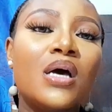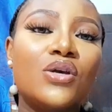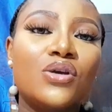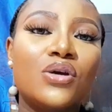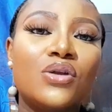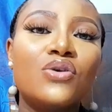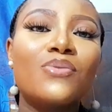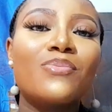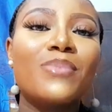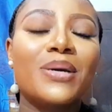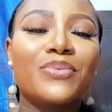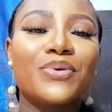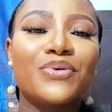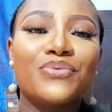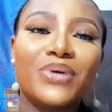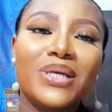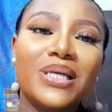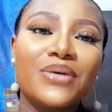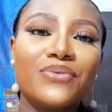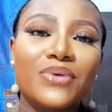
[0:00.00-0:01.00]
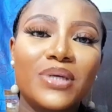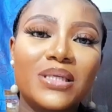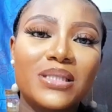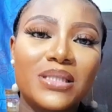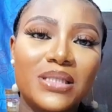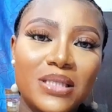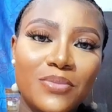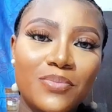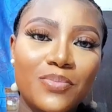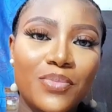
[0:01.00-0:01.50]
Your look might be really, really
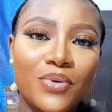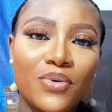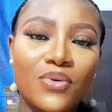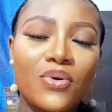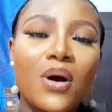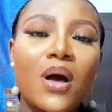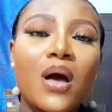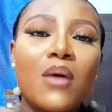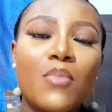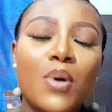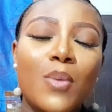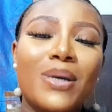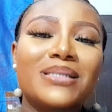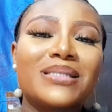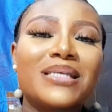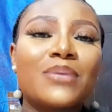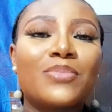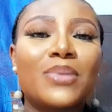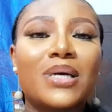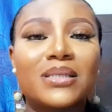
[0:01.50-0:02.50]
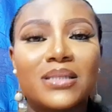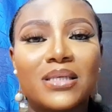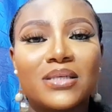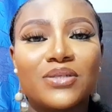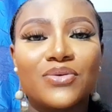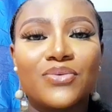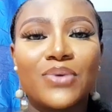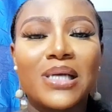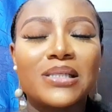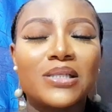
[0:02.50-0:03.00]
simple, but by the time you
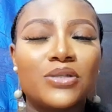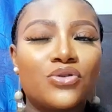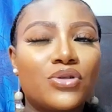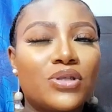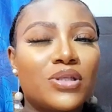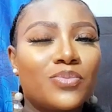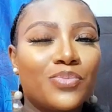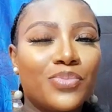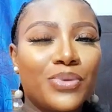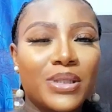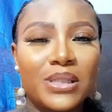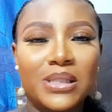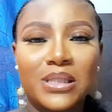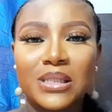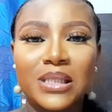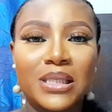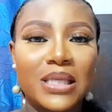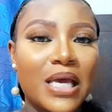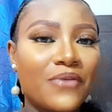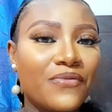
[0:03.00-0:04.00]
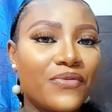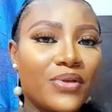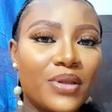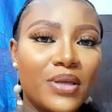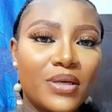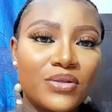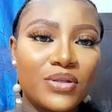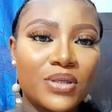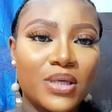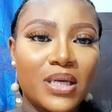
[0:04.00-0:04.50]
accessorize, it just brings in
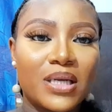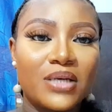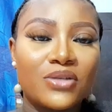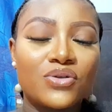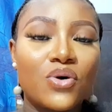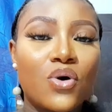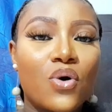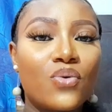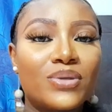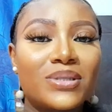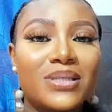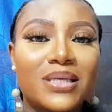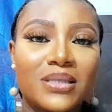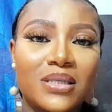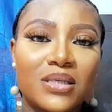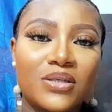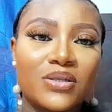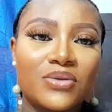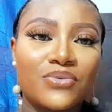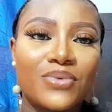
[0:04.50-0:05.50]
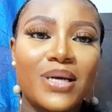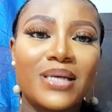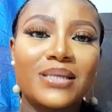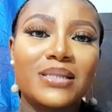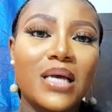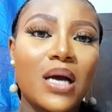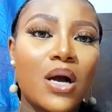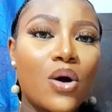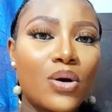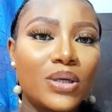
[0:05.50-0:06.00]
everything together. So always accessorize
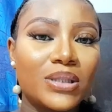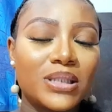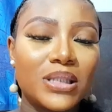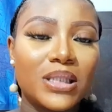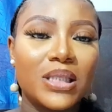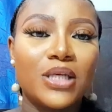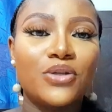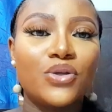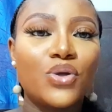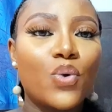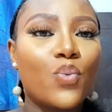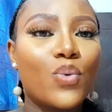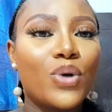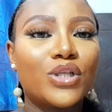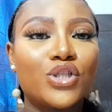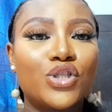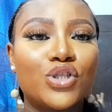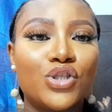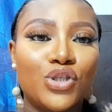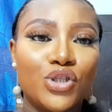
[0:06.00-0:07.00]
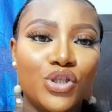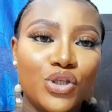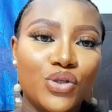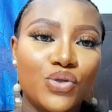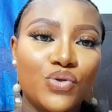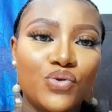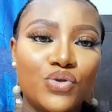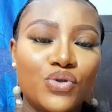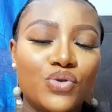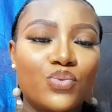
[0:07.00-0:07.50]
accordingly. You know what to
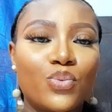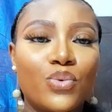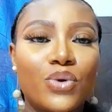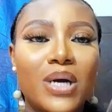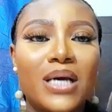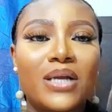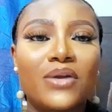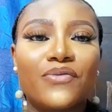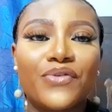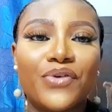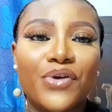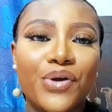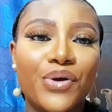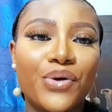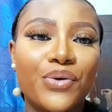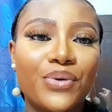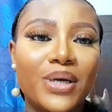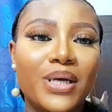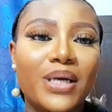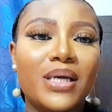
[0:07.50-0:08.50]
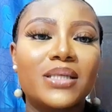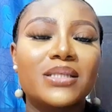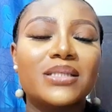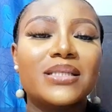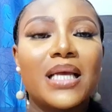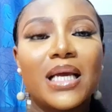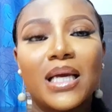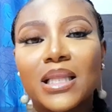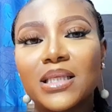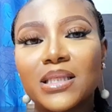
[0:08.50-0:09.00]
use, what kind of earrings,
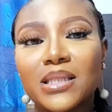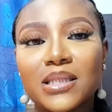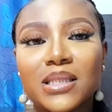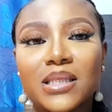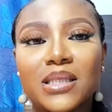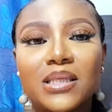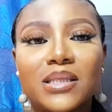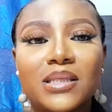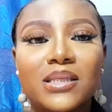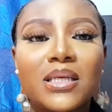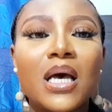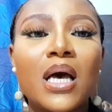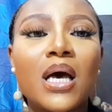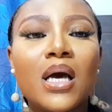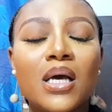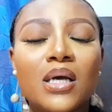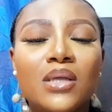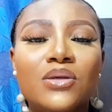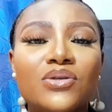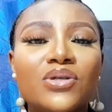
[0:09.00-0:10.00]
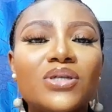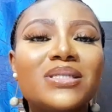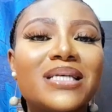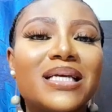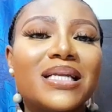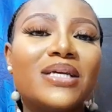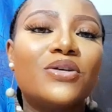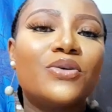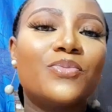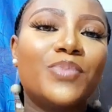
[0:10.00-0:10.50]
necklaces. So just a
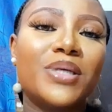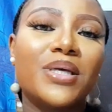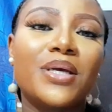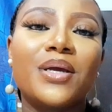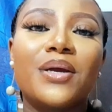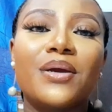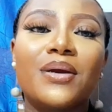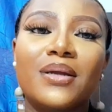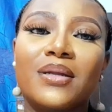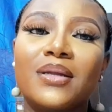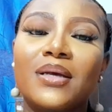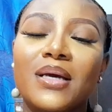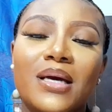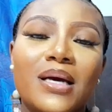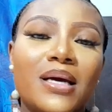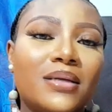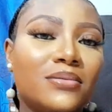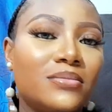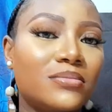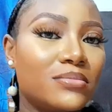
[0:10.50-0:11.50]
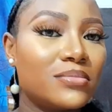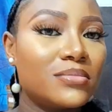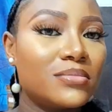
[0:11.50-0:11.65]
little bit here and there, and